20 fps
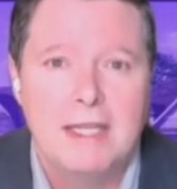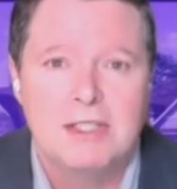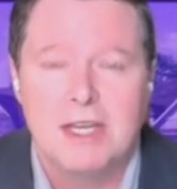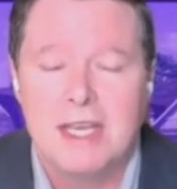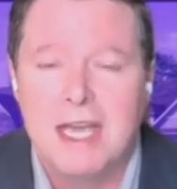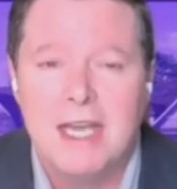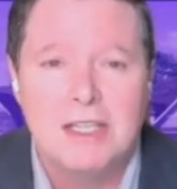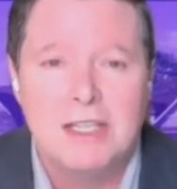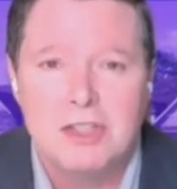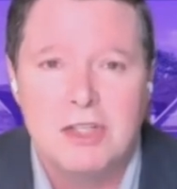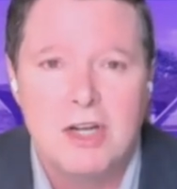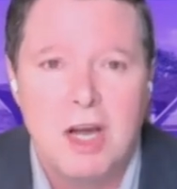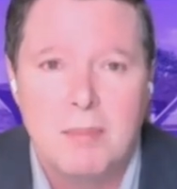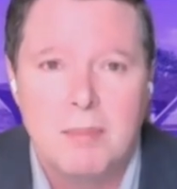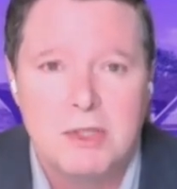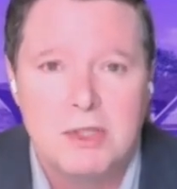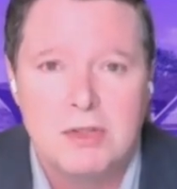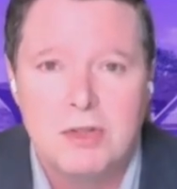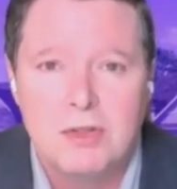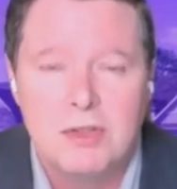education
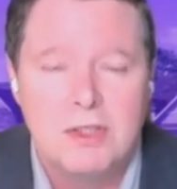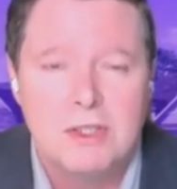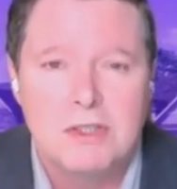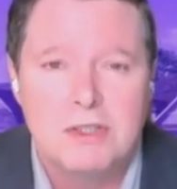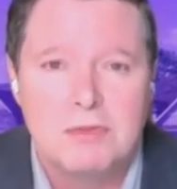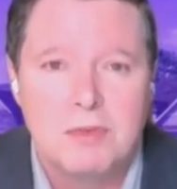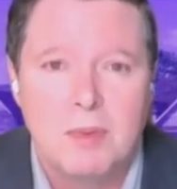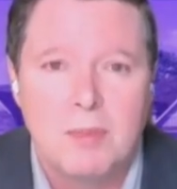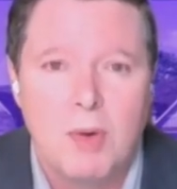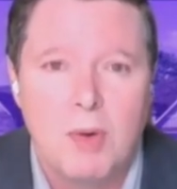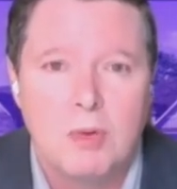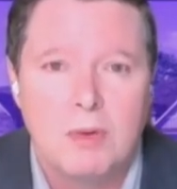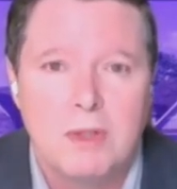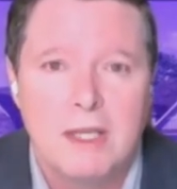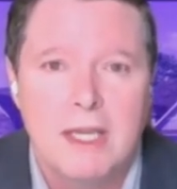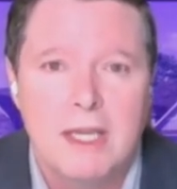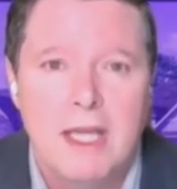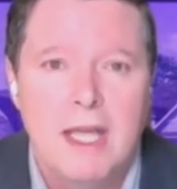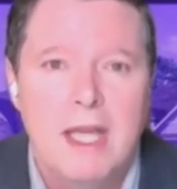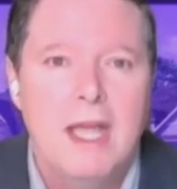opportunities
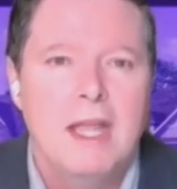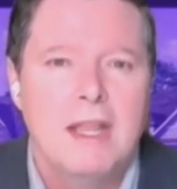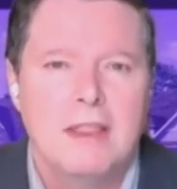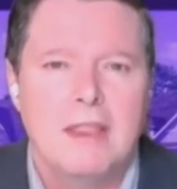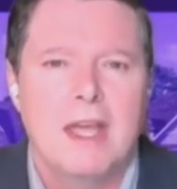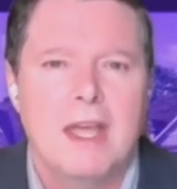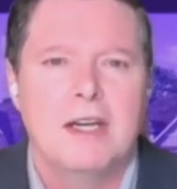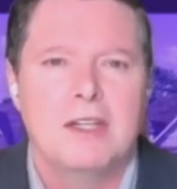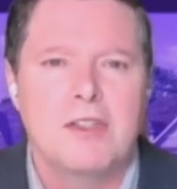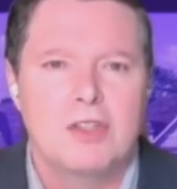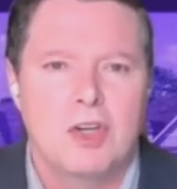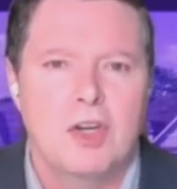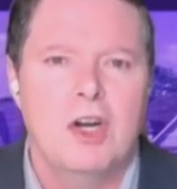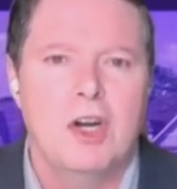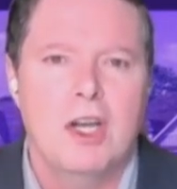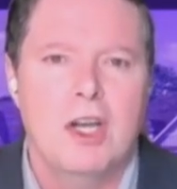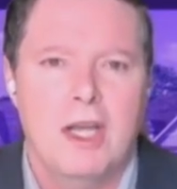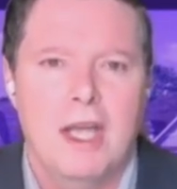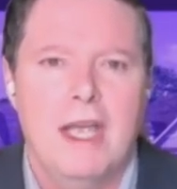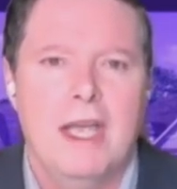remotely that is going
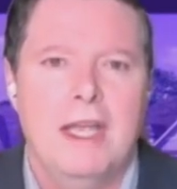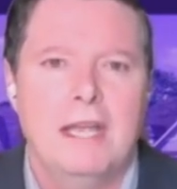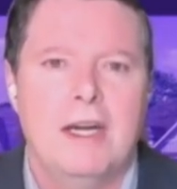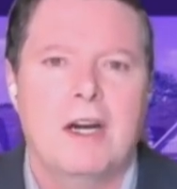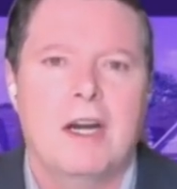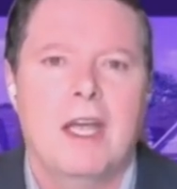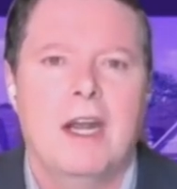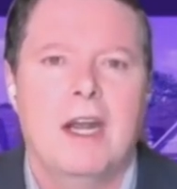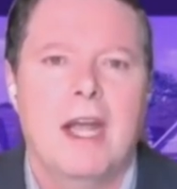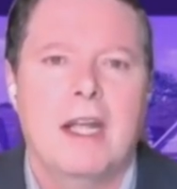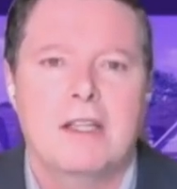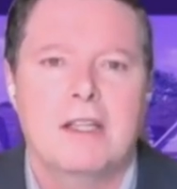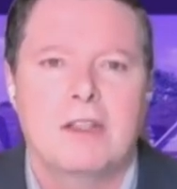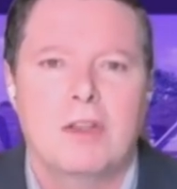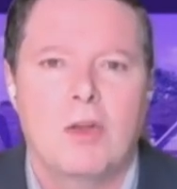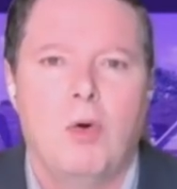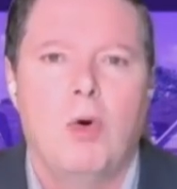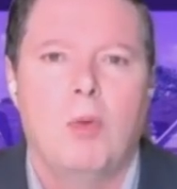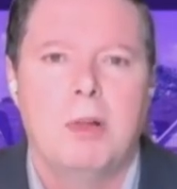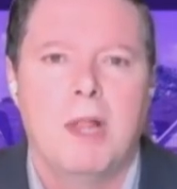to interconnect
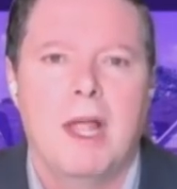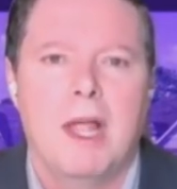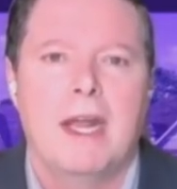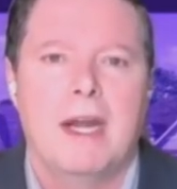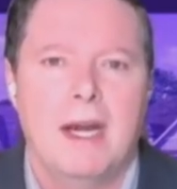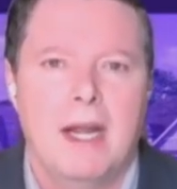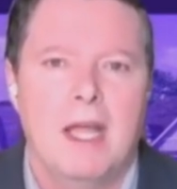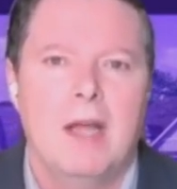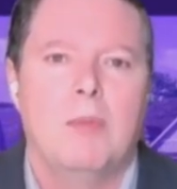the whole planet.